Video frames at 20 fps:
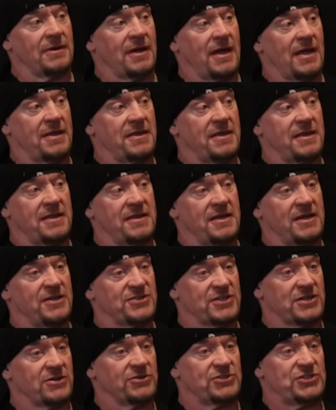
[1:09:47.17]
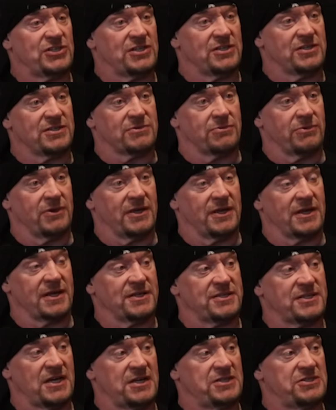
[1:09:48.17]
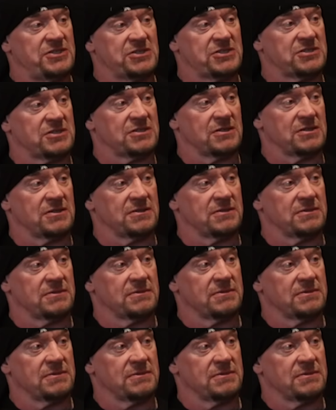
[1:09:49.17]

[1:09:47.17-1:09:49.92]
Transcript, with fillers: And then his energy is really contagious. And